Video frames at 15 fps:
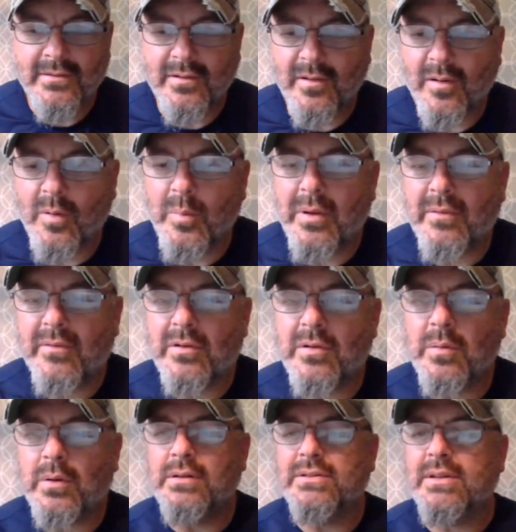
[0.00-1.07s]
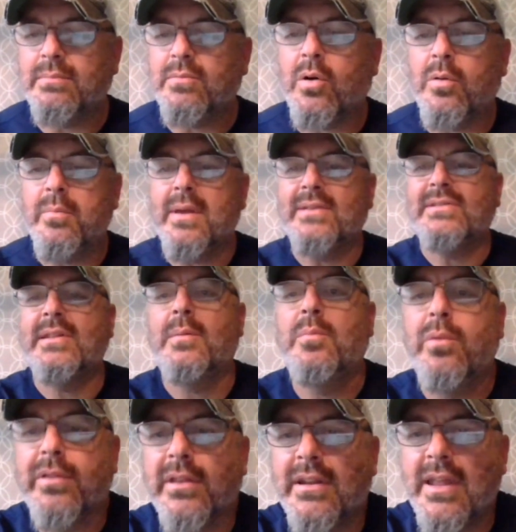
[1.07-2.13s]
Hope everyone's. I'm all messed
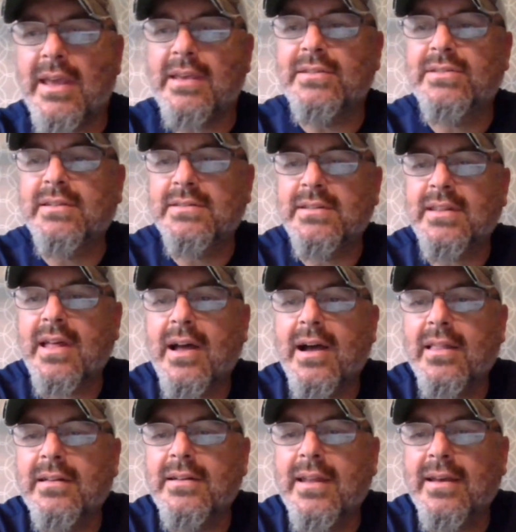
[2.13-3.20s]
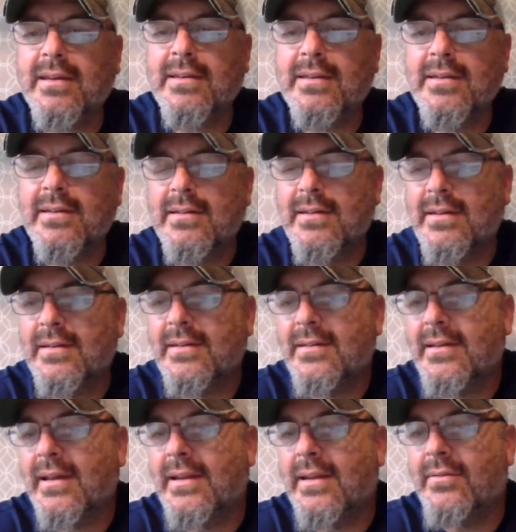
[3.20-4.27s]
up with the days because of the holiday.
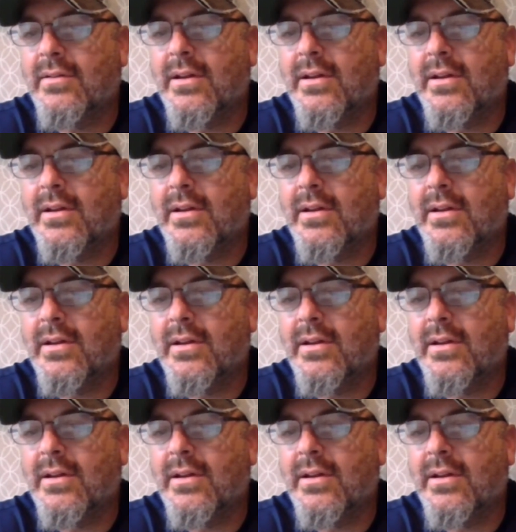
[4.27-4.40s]
I never